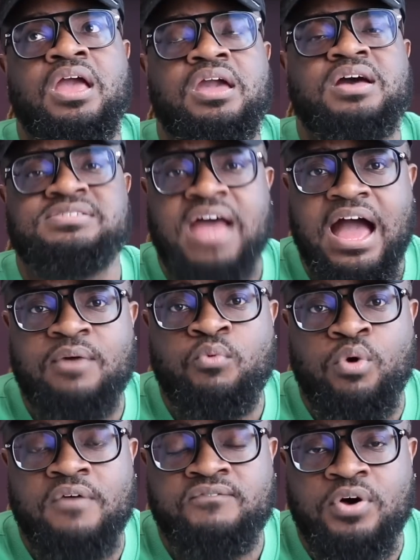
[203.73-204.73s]
Because I
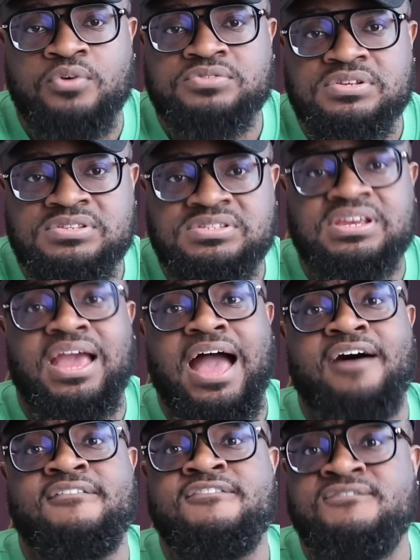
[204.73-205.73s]
want folks to see
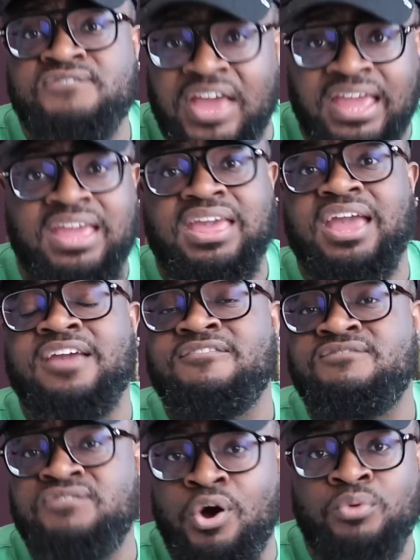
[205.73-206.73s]
how fake
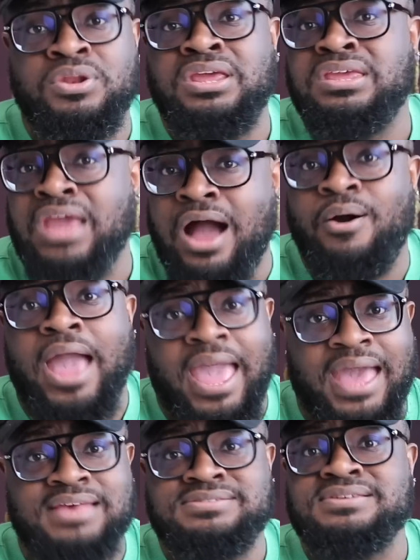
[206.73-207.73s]
and phony y'all
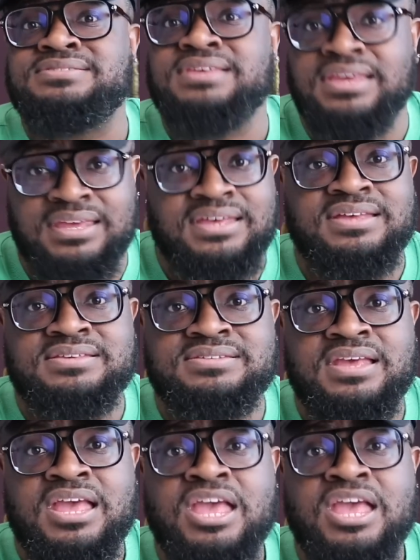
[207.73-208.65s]
asses is.